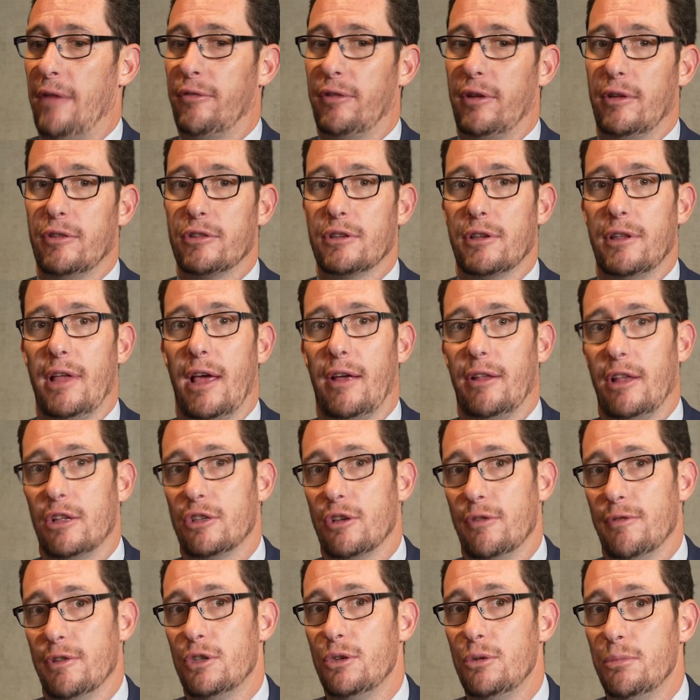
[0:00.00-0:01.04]
evidence of that.
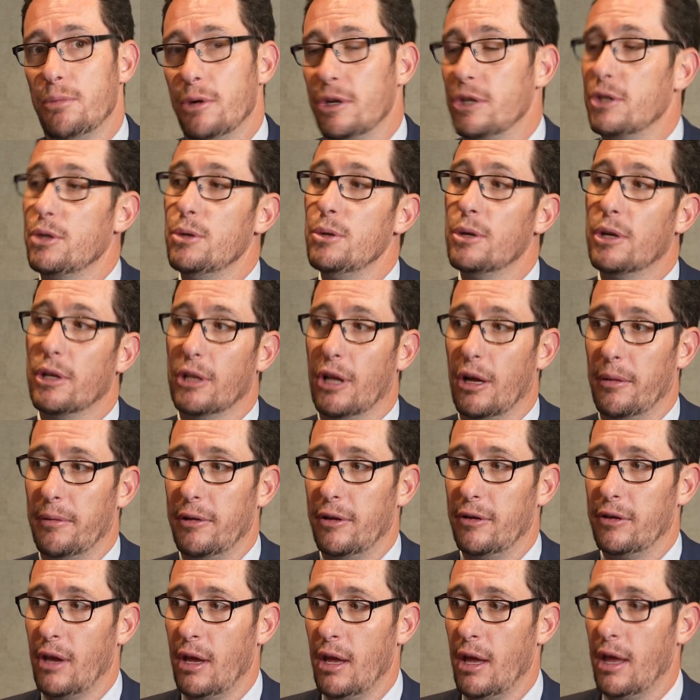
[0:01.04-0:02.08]
That's over two point two
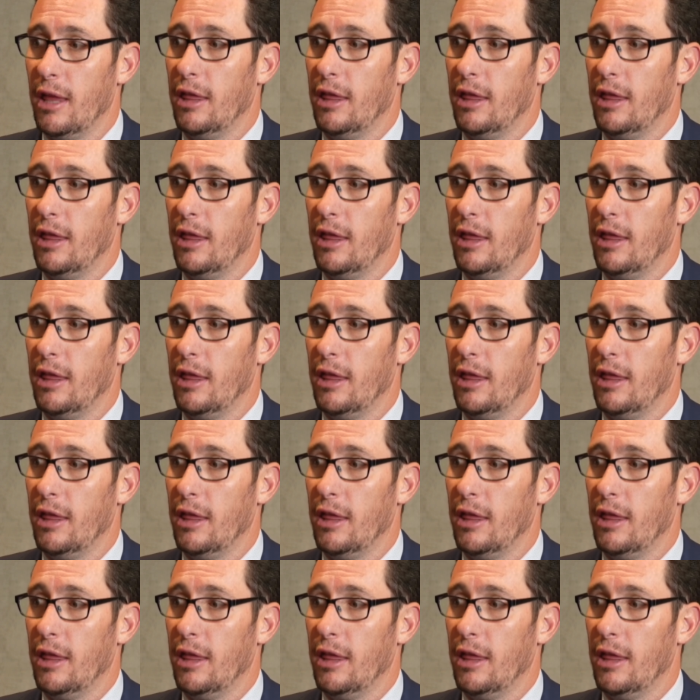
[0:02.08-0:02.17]
kilometers.